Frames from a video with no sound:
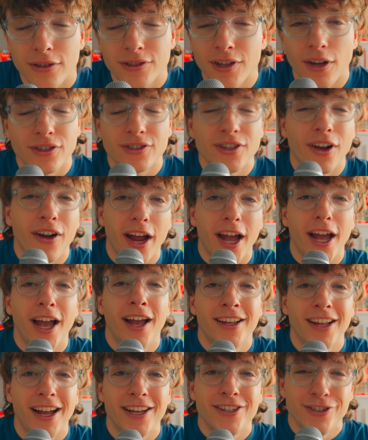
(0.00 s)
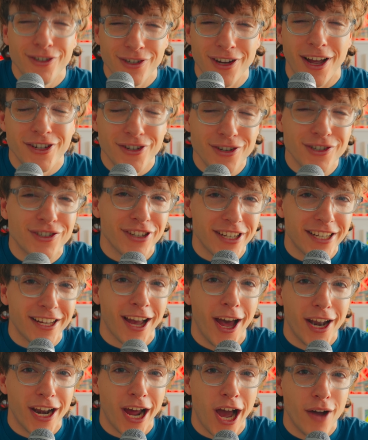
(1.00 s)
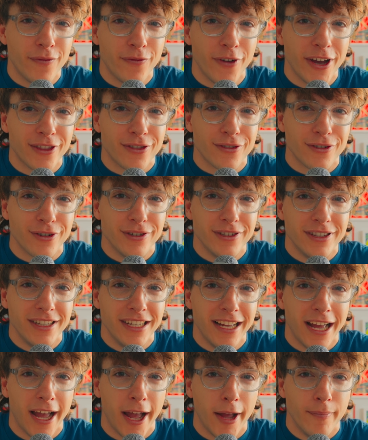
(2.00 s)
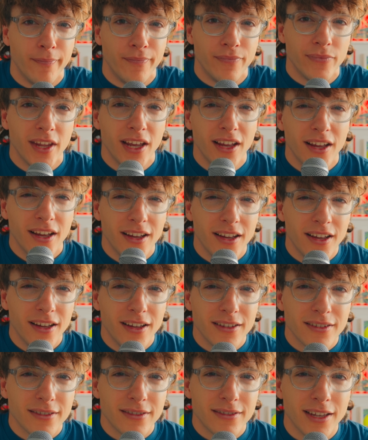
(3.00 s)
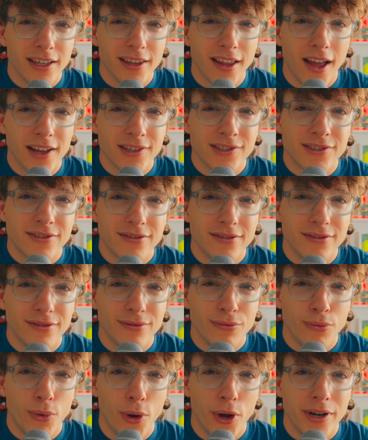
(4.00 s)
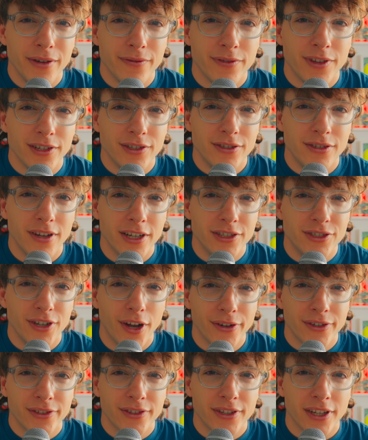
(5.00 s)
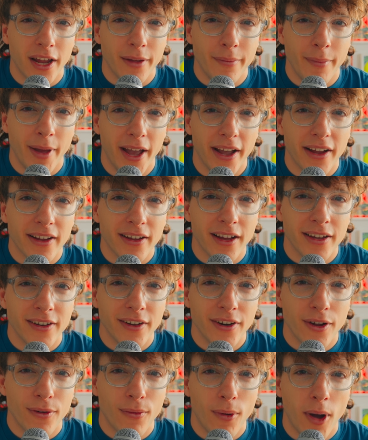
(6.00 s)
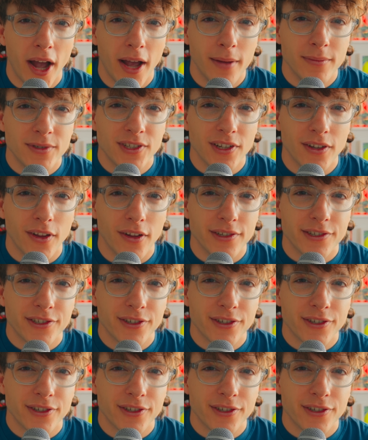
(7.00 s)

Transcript: so, sorry. I, I, I usually cut halfway through the um, the last word of the a joke that I make. I don't know why I'm still on